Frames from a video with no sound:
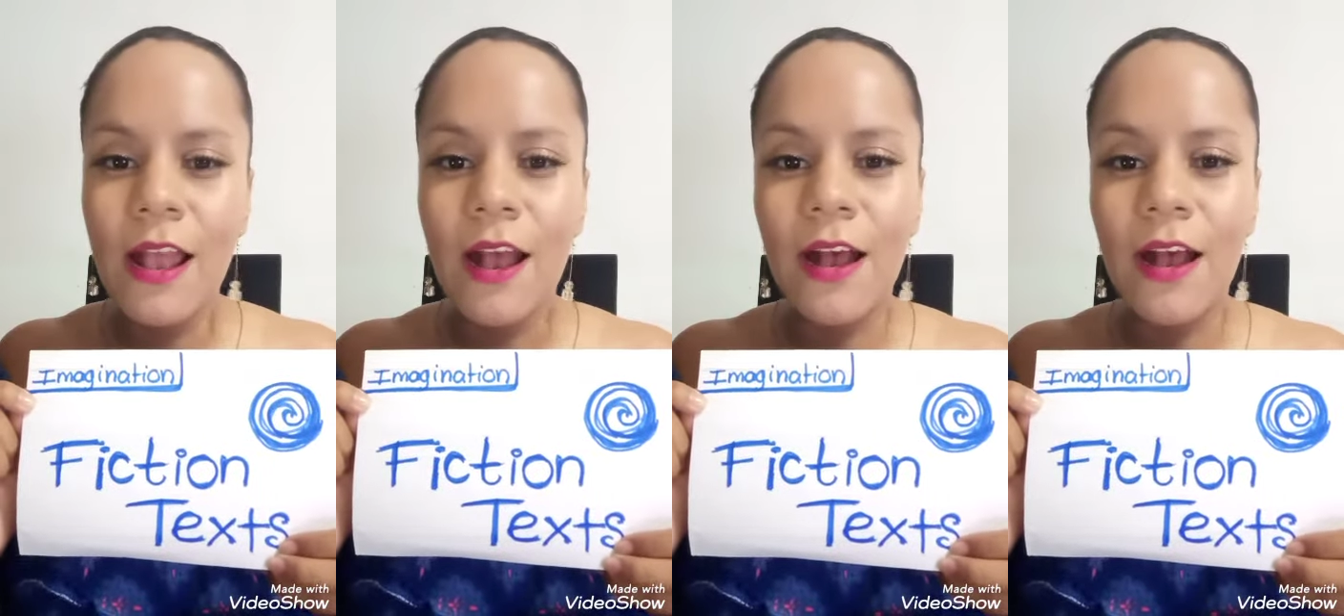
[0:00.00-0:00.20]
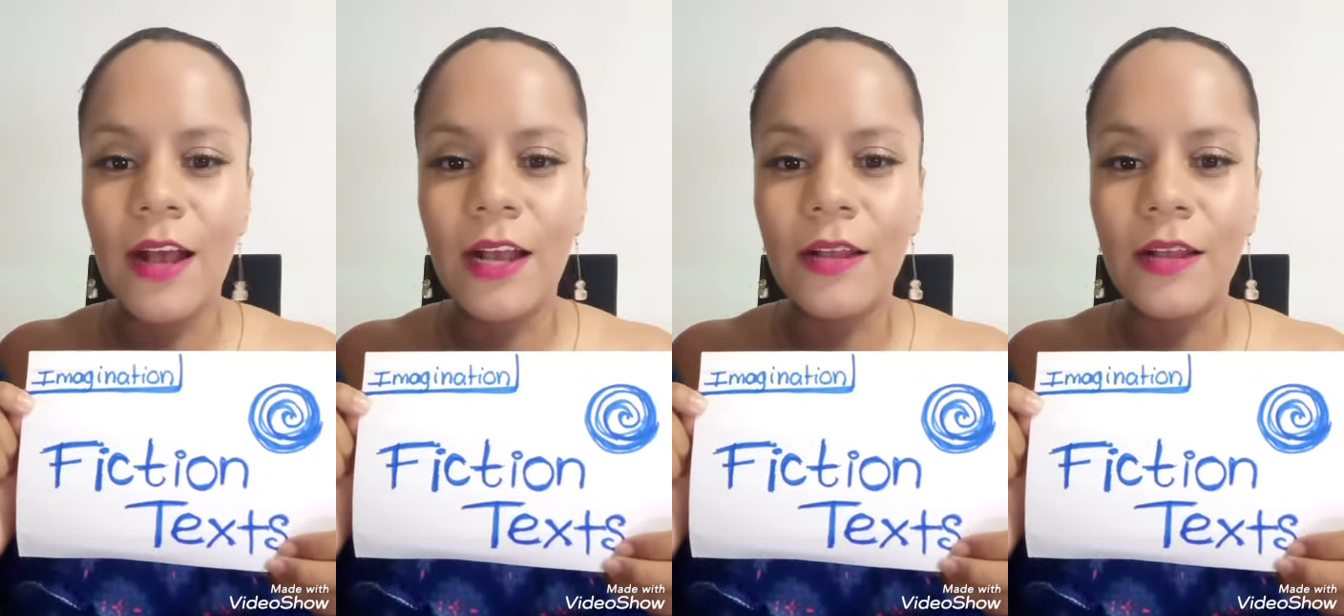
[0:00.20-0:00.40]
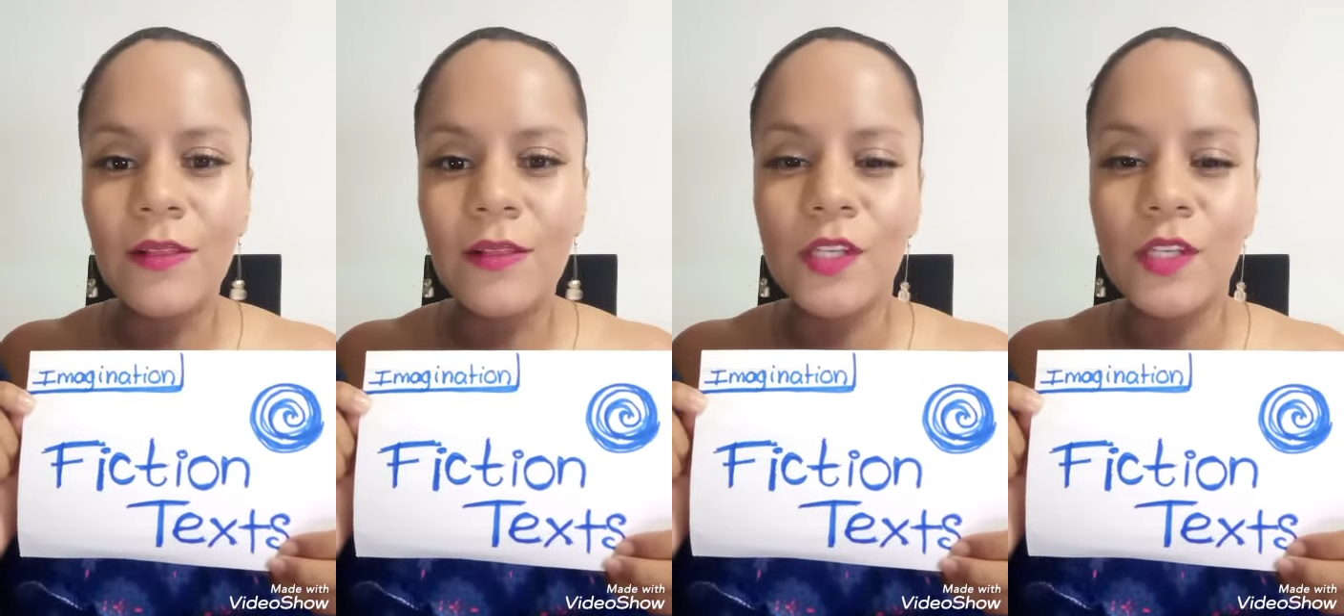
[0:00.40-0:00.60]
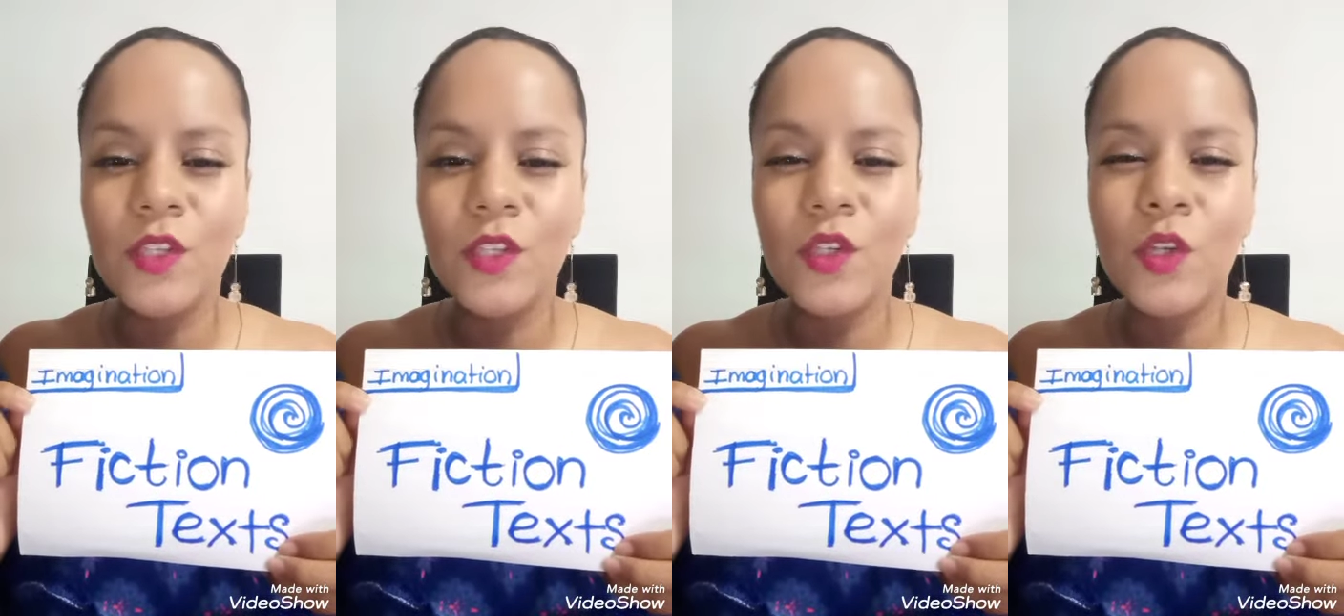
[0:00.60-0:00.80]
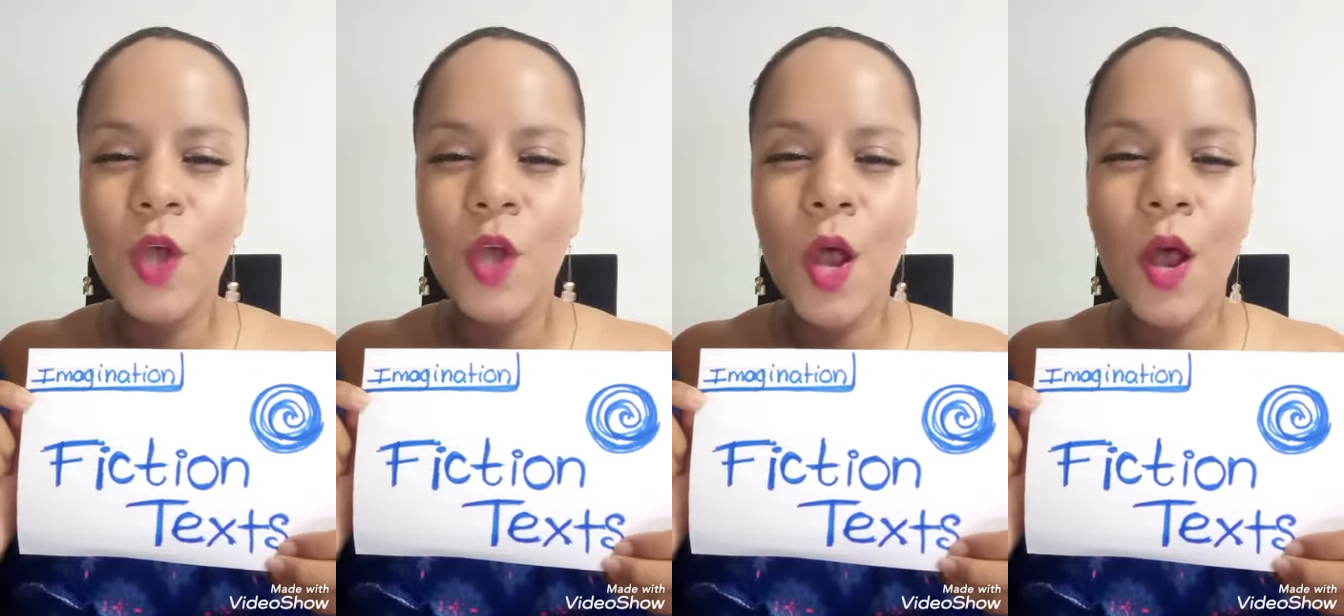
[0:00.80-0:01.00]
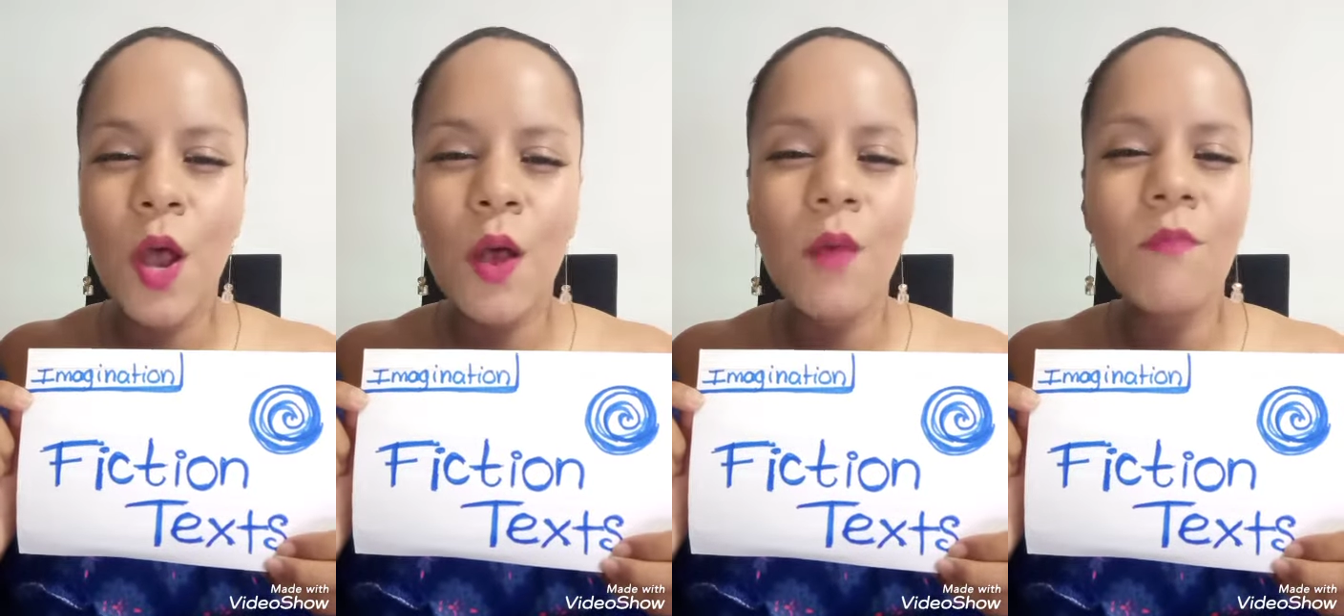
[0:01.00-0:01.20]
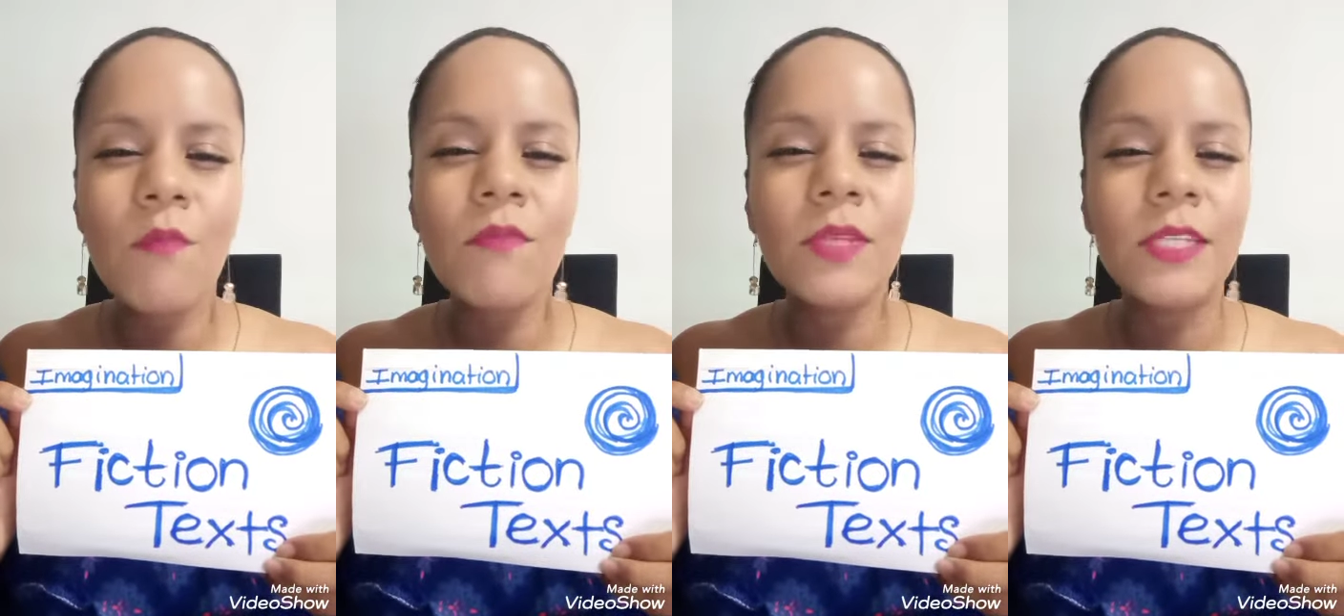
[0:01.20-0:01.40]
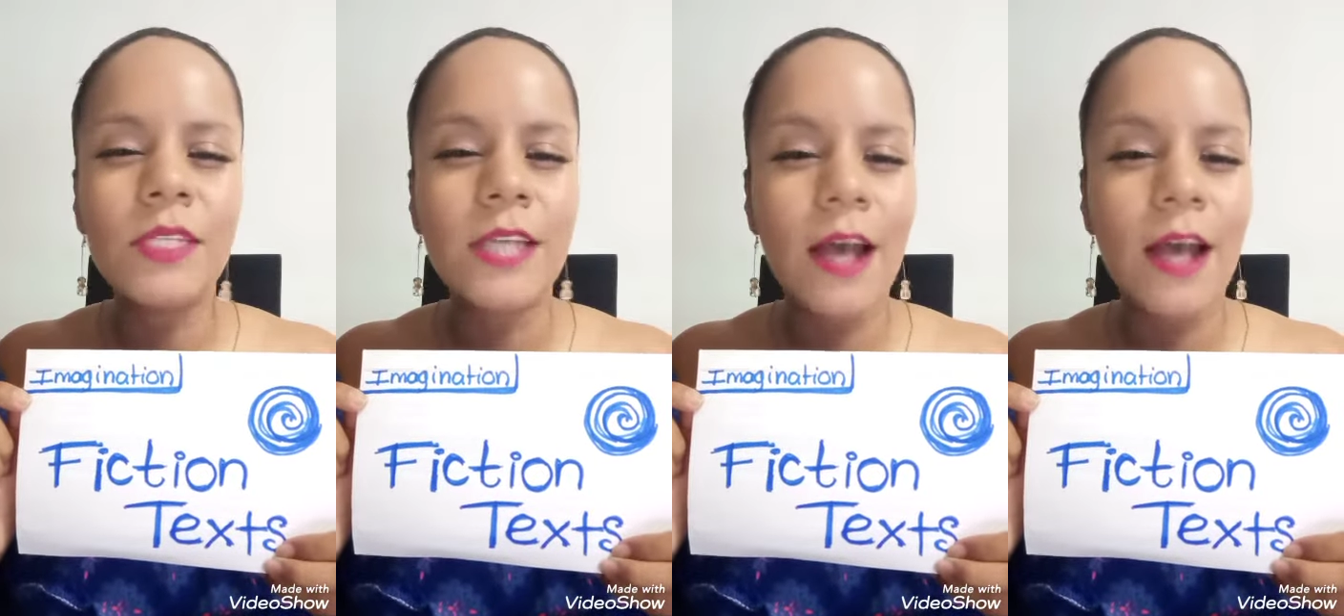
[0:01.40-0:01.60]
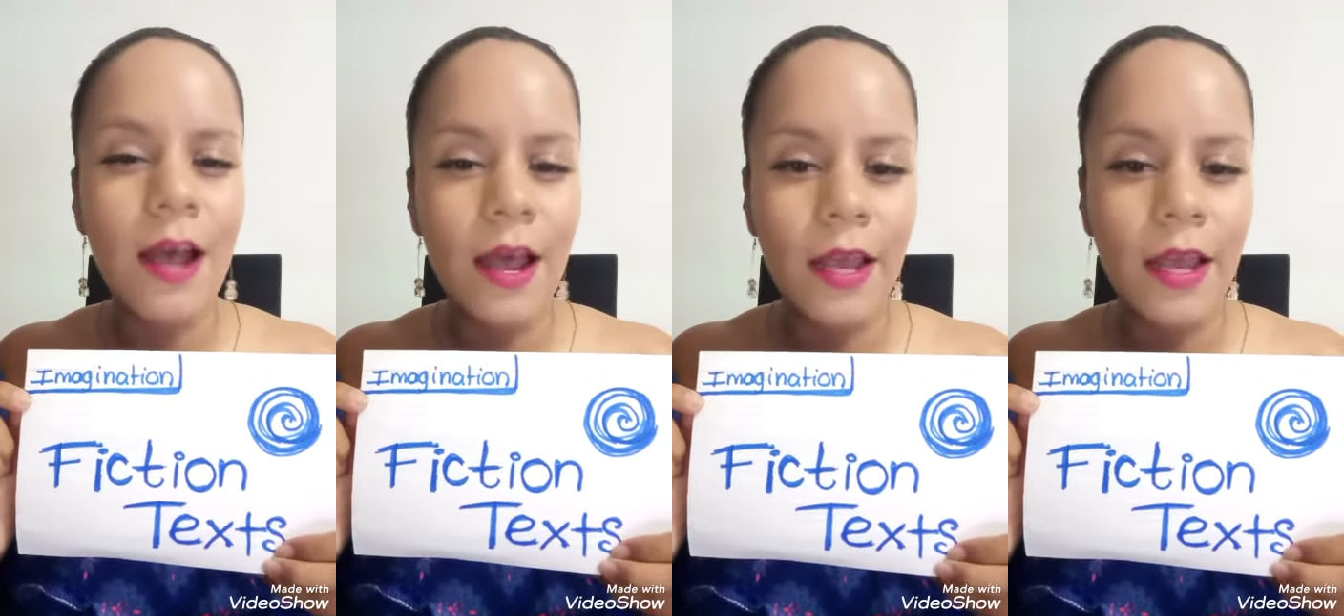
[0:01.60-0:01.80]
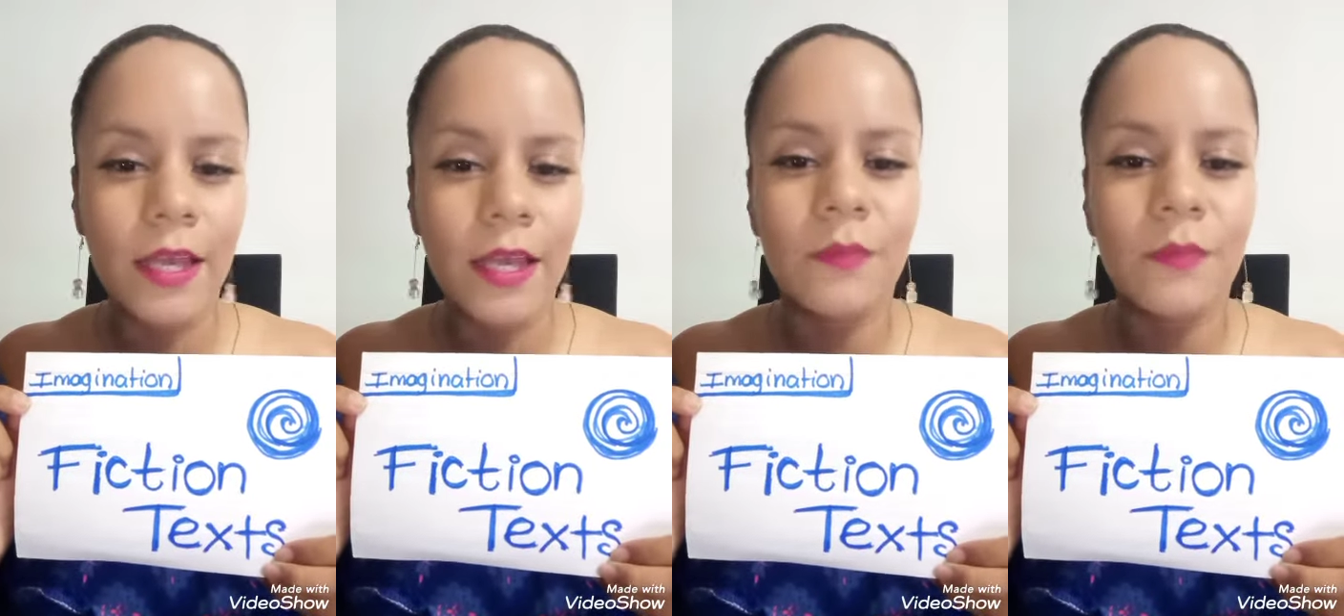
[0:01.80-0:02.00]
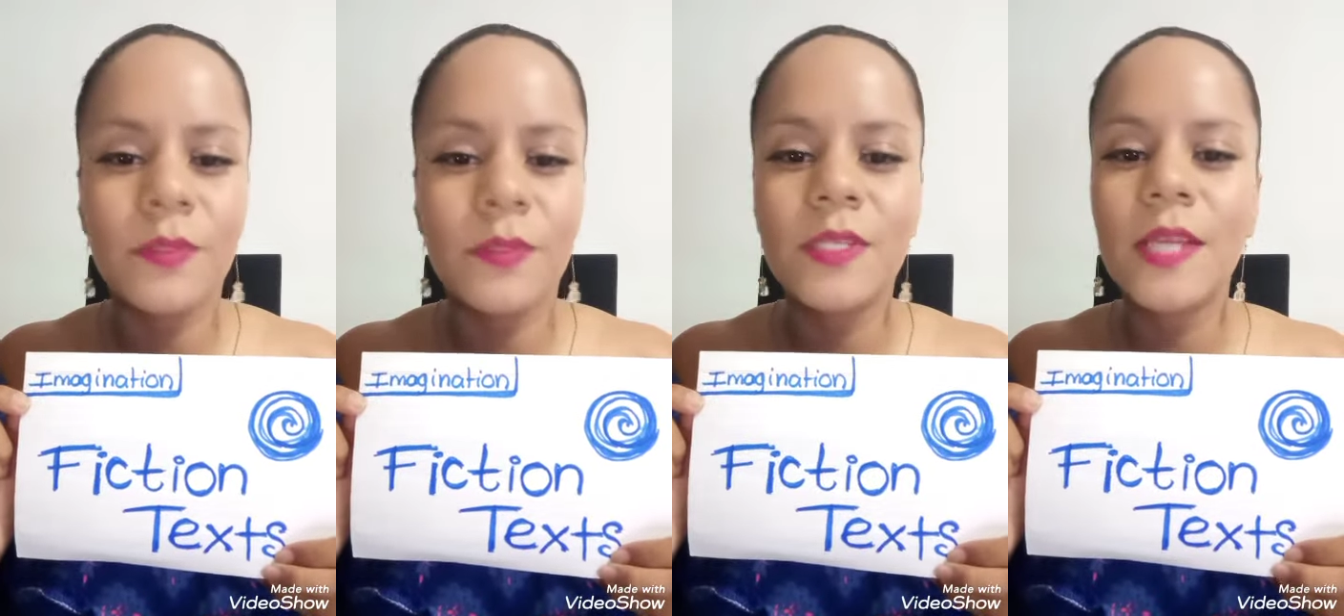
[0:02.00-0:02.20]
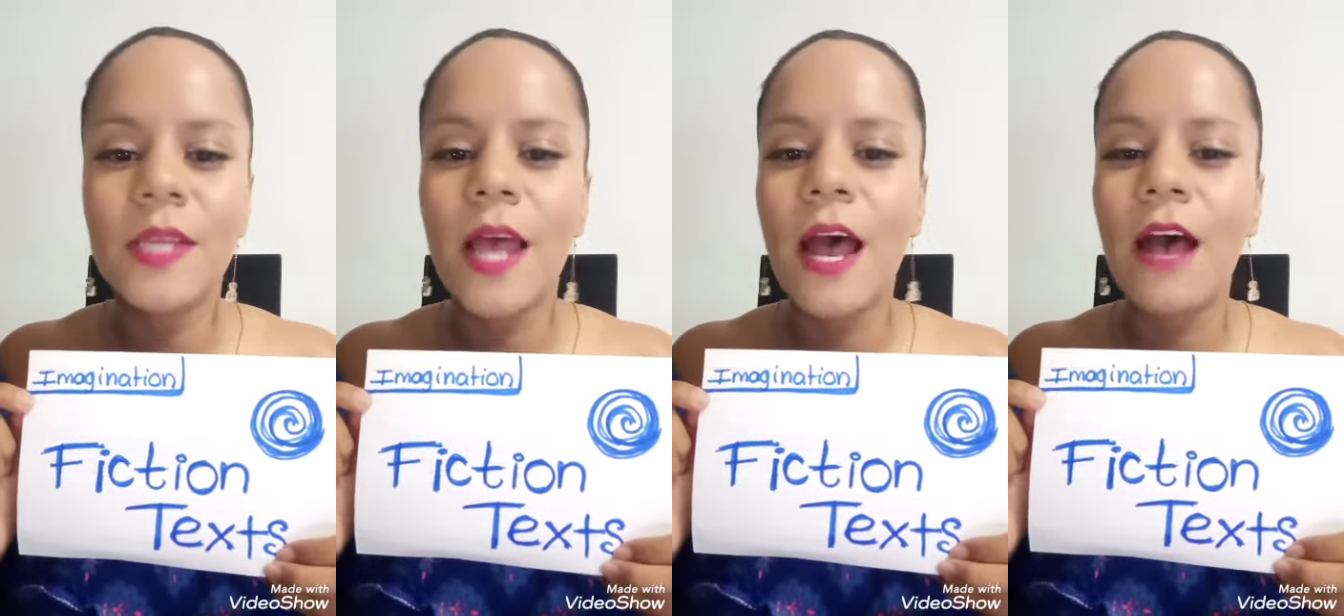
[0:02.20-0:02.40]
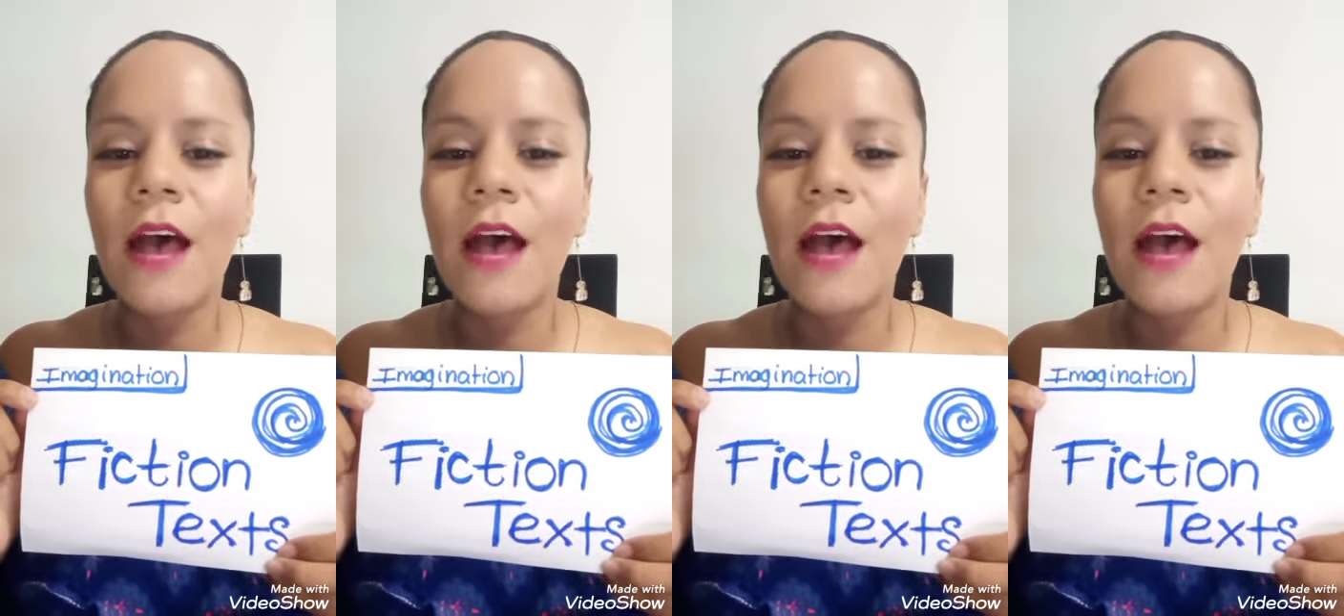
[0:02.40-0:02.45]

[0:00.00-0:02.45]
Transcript: And sometimes